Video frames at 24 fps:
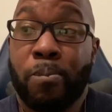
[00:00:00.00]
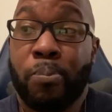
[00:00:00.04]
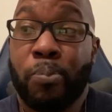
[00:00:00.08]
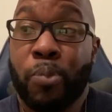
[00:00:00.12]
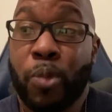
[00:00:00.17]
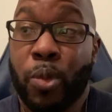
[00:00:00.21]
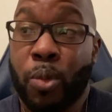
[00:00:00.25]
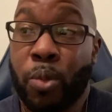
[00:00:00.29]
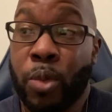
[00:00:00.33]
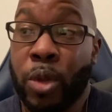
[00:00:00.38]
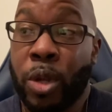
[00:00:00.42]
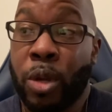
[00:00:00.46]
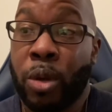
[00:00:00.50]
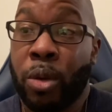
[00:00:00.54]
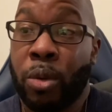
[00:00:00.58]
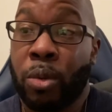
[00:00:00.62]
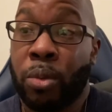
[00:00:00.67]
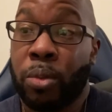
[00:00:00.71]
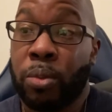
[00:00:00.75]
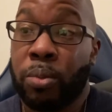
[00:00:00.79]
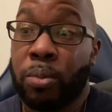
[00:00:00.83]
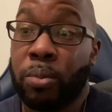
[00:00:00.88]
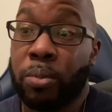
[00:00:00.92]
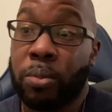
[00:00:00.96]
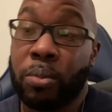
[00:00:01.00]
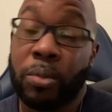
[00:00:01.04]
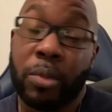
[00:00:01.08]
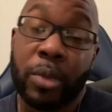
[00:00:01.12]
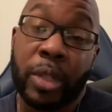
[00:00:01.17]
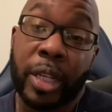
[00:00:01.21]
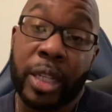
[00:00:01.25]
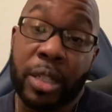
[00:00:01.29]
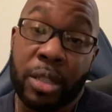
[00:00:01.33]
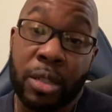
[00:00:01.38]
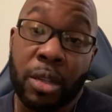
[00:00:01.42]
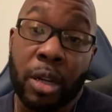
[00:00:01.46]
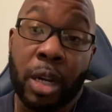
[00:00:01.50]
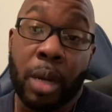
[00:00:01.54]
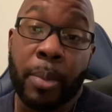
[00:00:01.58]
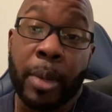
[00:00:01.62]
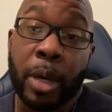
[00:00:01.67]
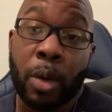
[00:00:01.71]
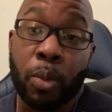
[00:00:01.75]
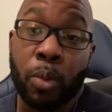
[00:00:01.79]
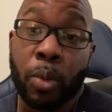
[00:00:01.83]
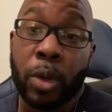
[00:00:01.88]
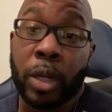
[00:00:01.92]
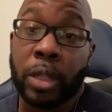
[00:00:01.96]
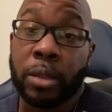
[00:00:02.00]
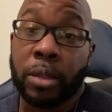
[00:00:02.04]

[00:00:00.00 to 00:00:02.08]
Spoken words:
Let's talk about one.